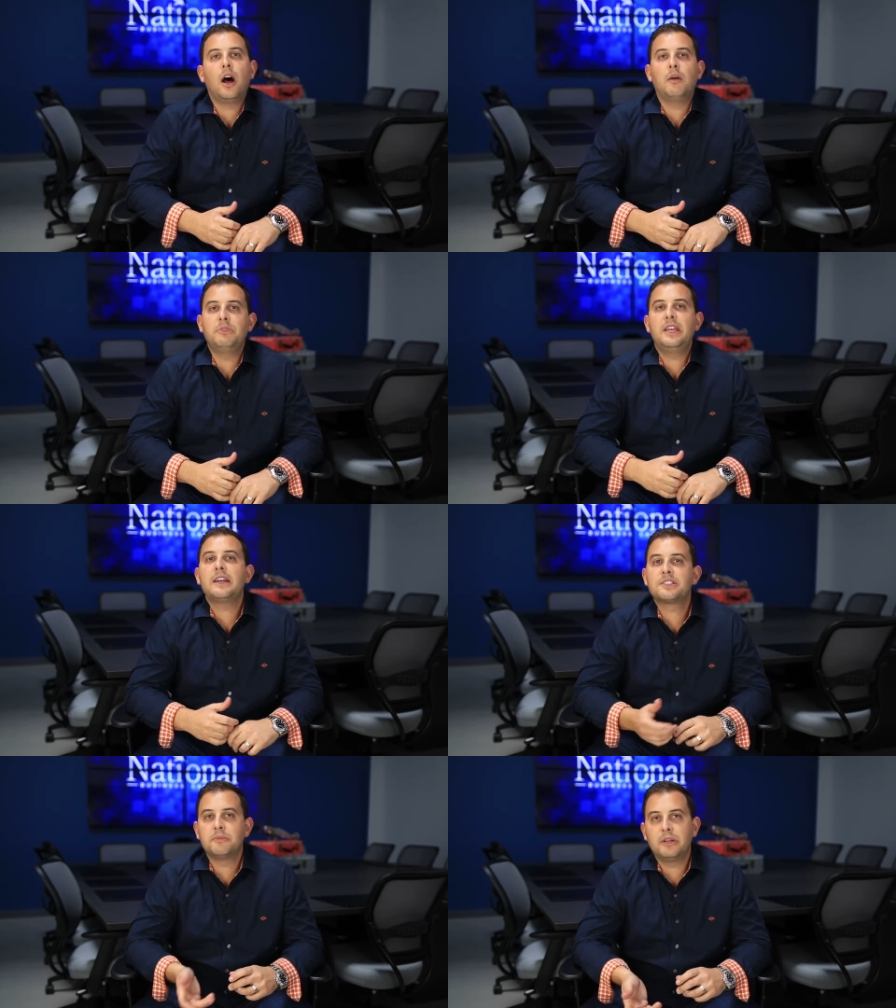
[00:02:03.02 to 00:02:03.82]
um, the
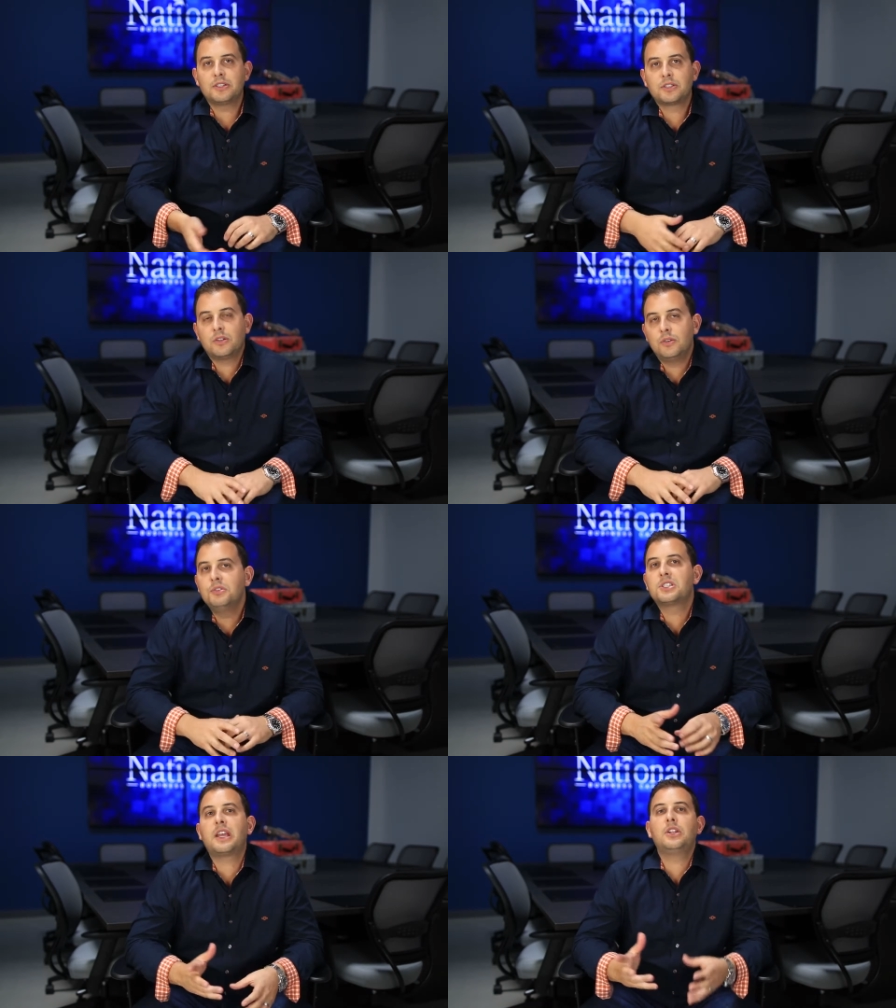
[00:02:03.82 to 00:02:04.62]
estimates,
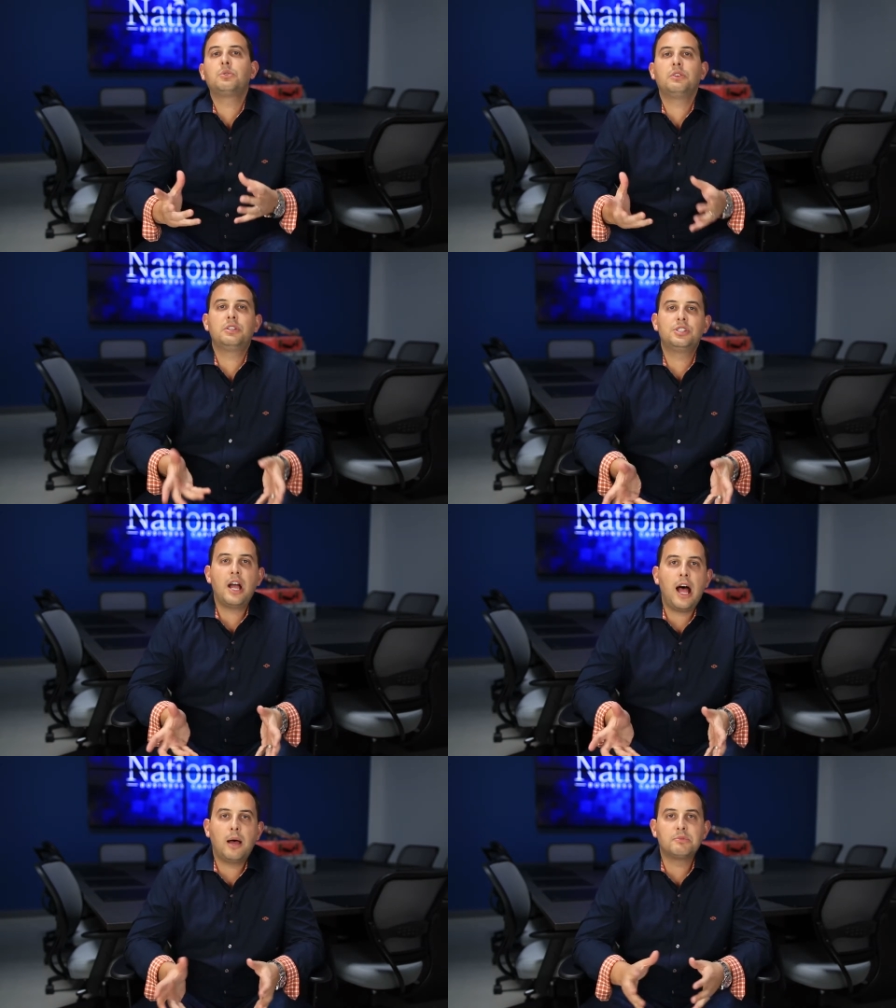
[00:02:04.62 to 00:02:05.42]
who's scheduling the
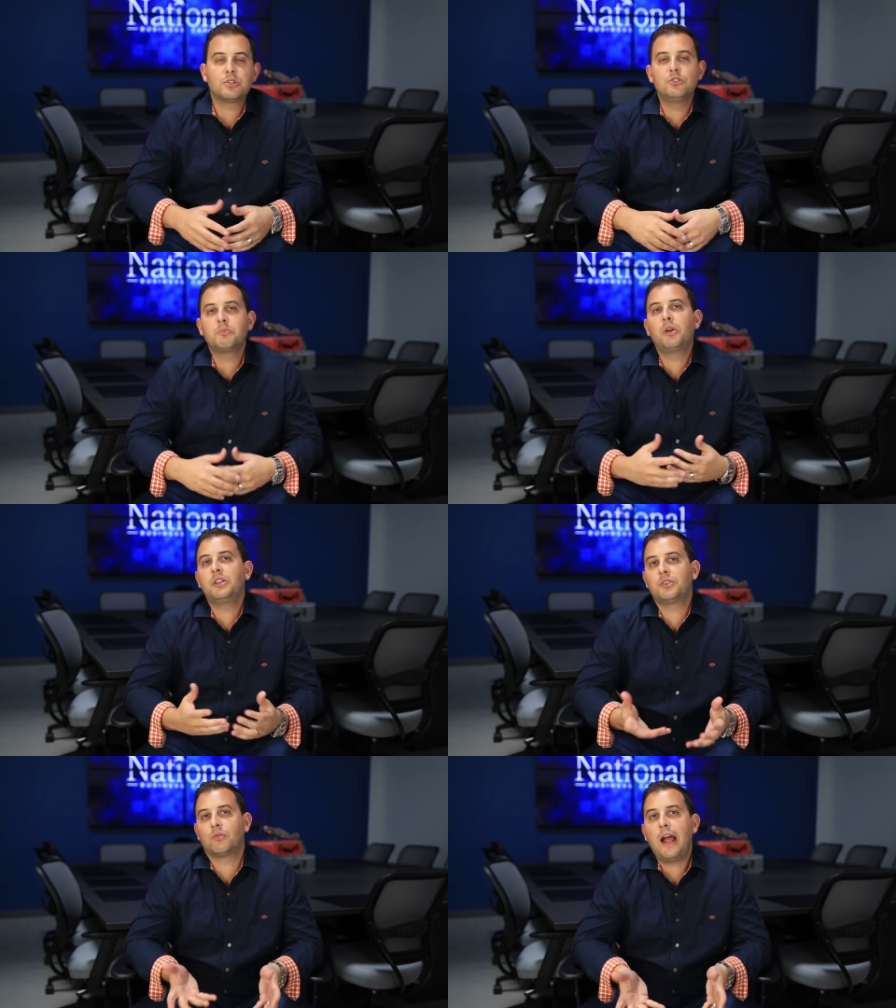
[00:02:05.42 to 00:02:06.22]
jobs, who's
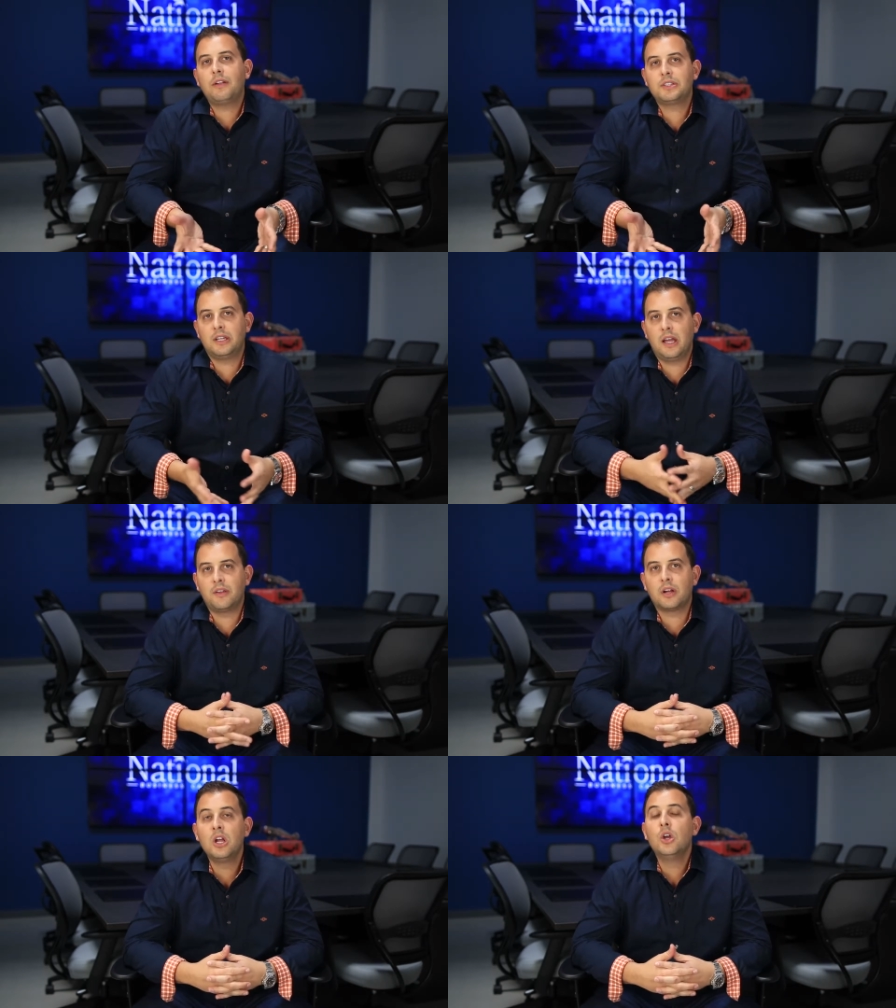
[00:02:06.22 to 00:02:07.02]
putting the route
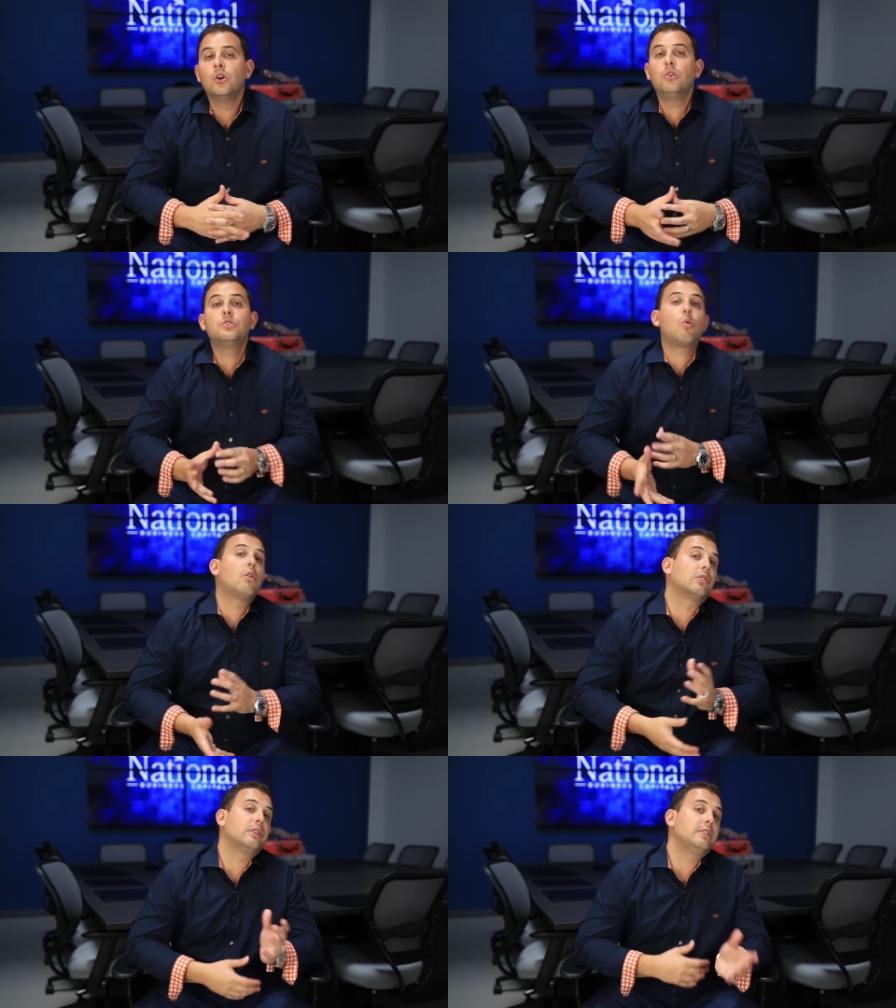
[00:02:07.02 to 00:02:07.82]
together, who's
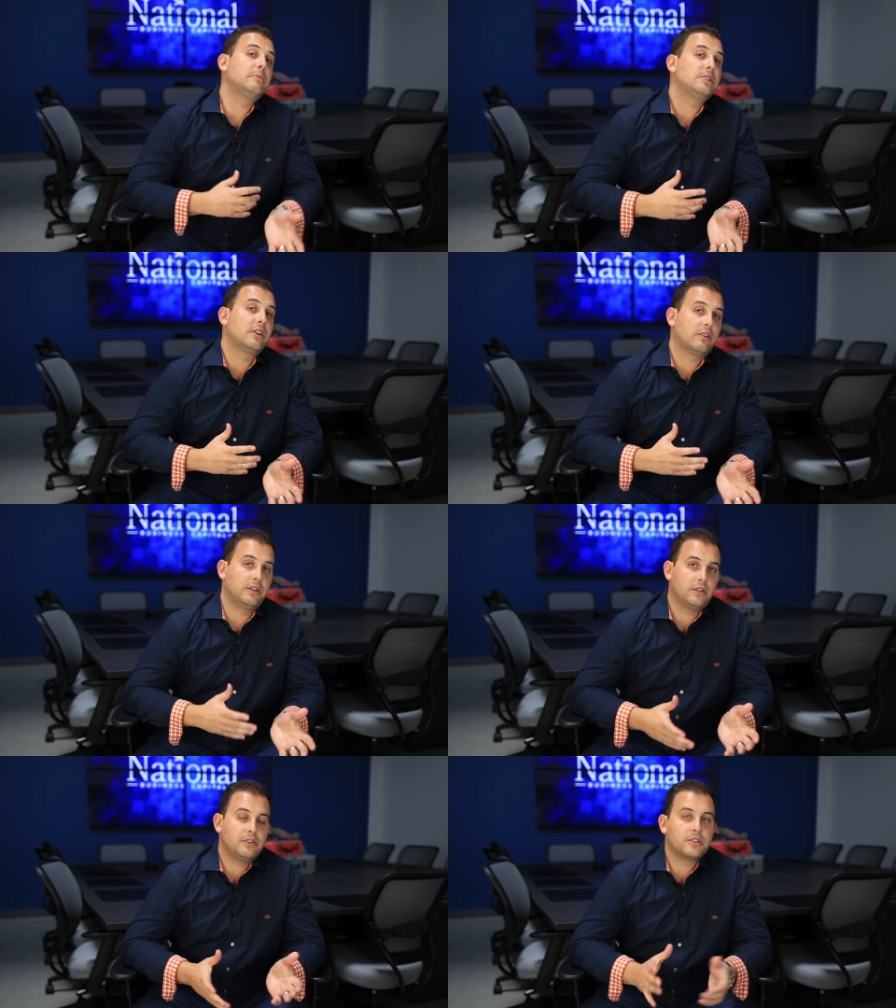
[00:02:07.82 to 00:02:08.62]
ordering the
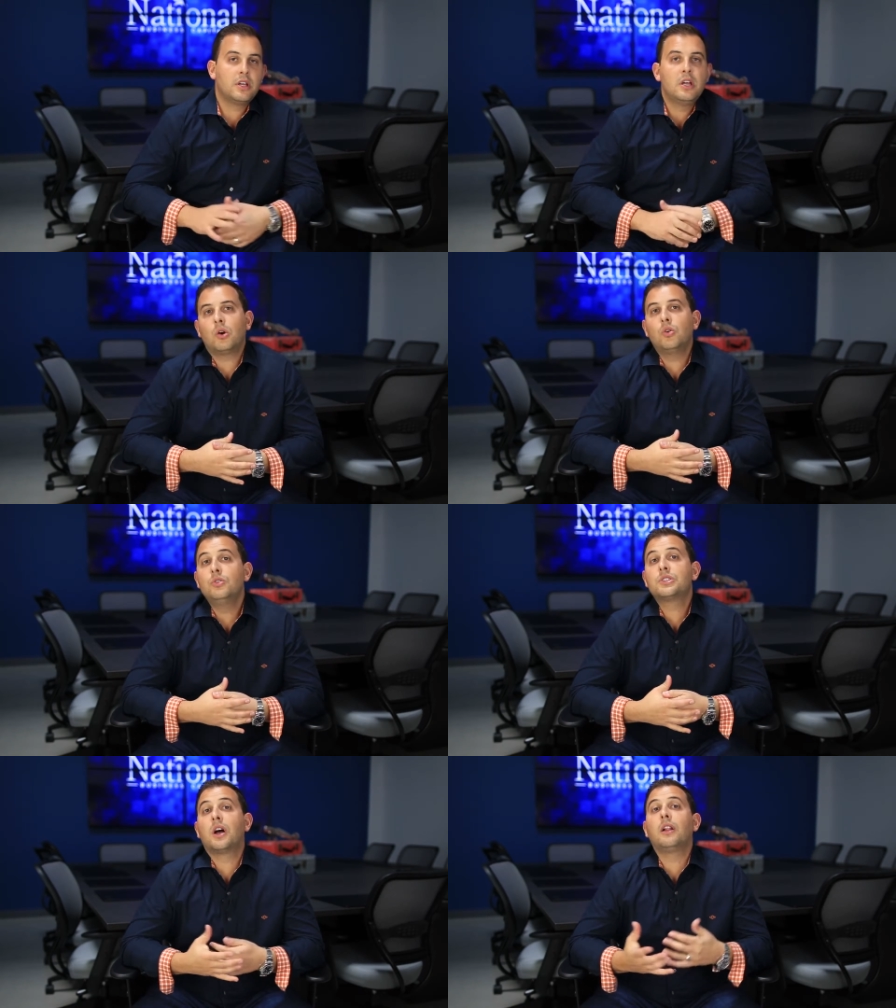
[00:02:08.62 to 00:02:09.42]
materials,
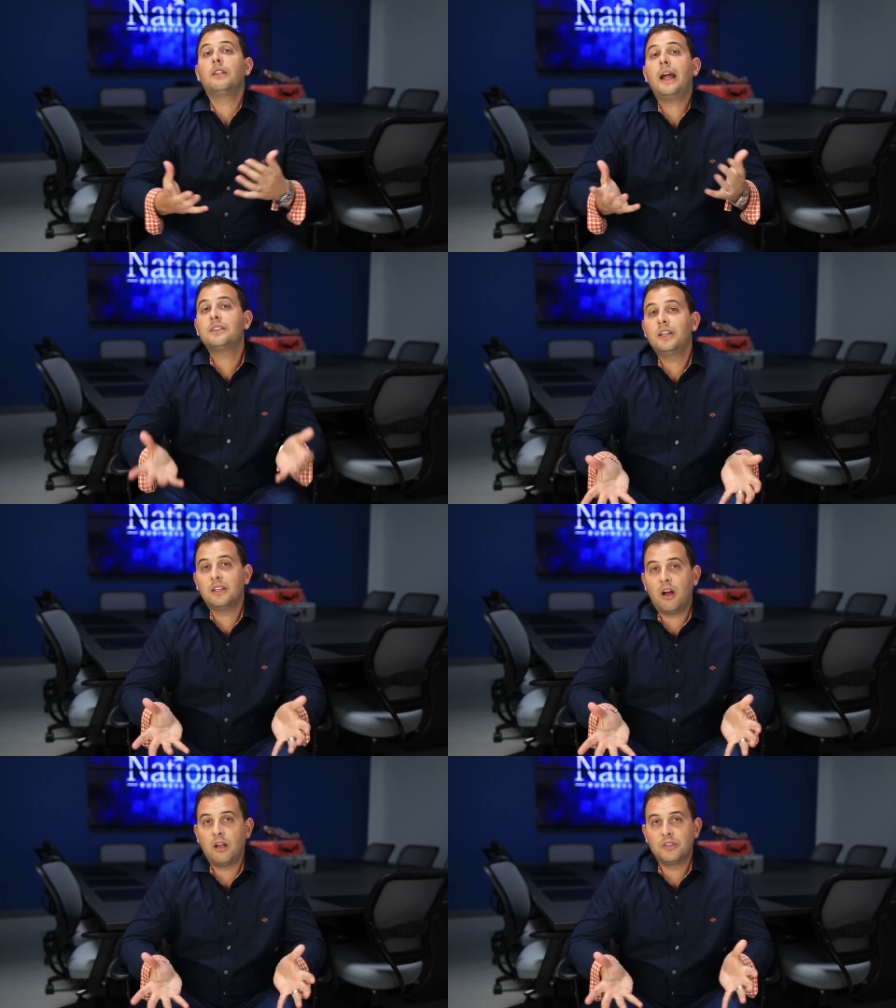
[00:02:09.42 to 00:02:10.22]
who's
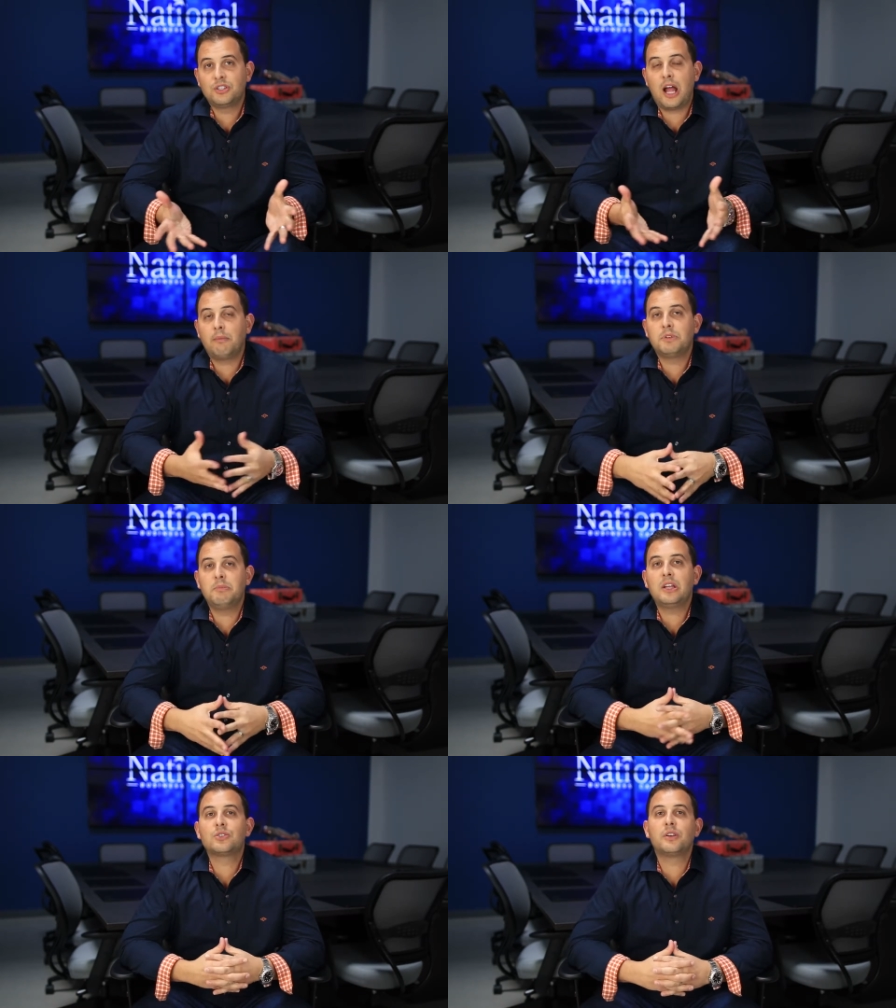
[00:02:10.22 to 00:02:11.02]
collecting on the job to
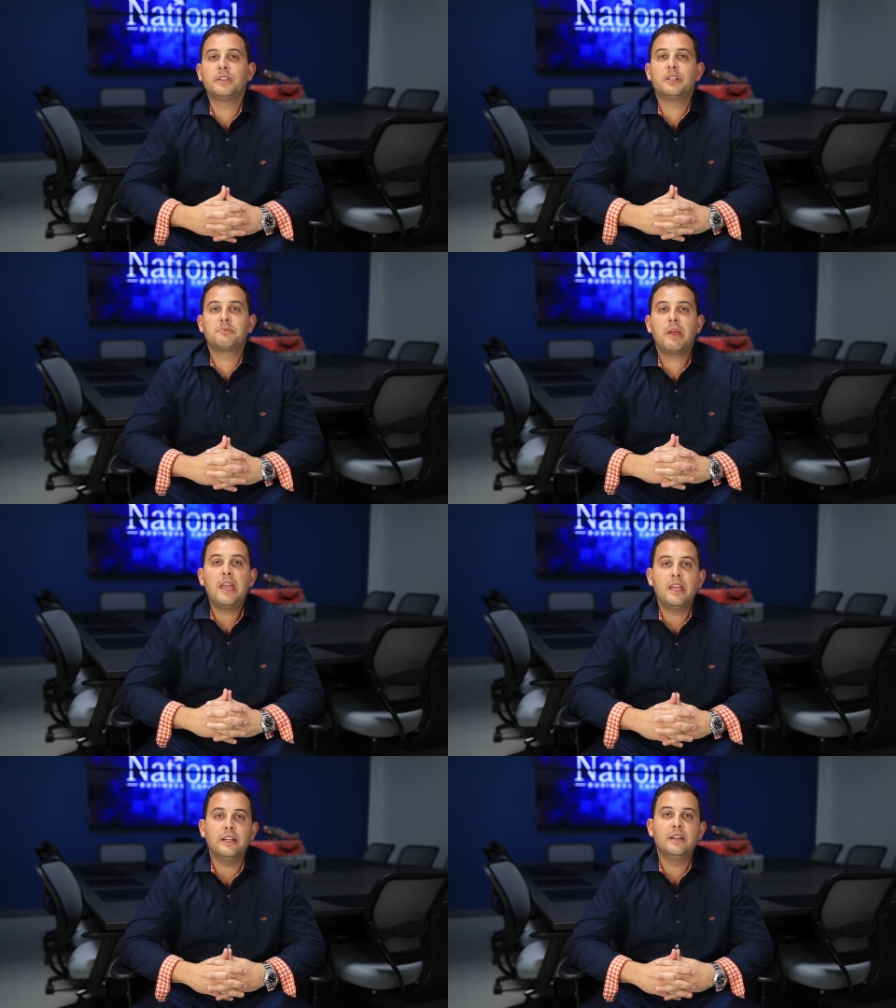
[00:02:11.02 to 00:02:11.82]
make sure that it's
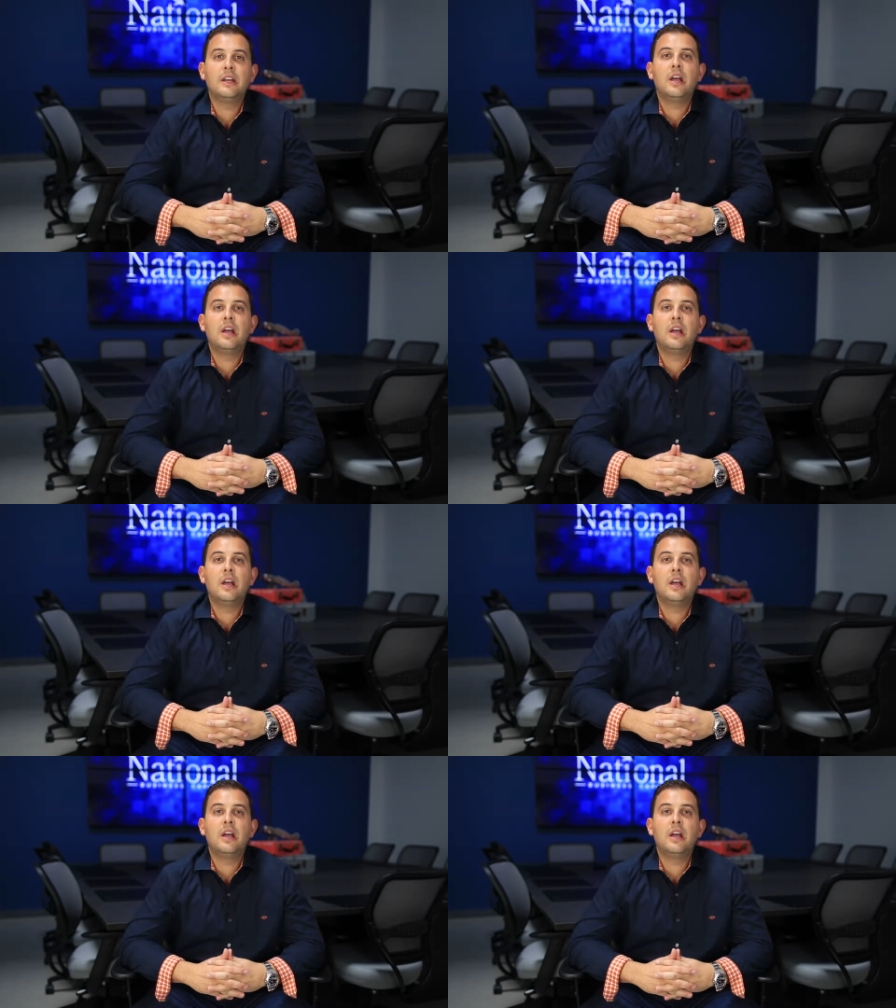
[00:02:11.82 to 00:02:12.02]
paid